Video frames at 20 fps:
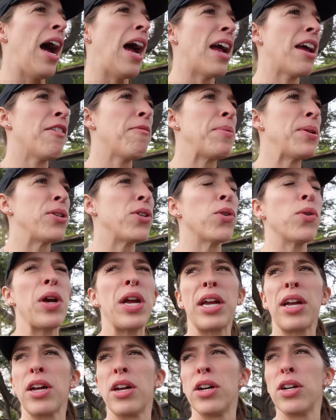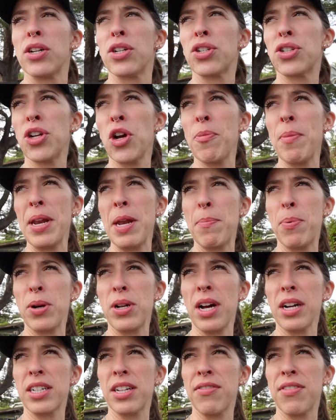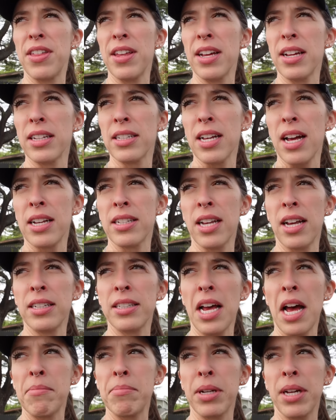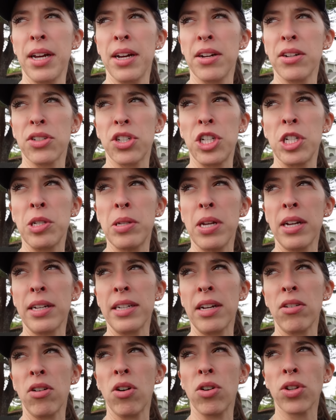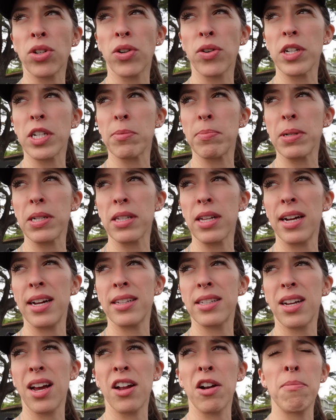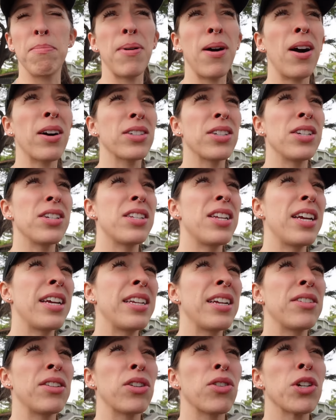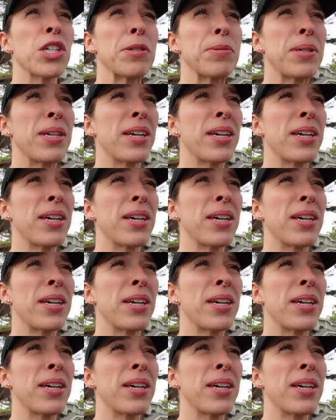I have been doing so many productive things, as has Abigail. She's taken down all the Christmas lights, cut up boxes, taken down the Christmas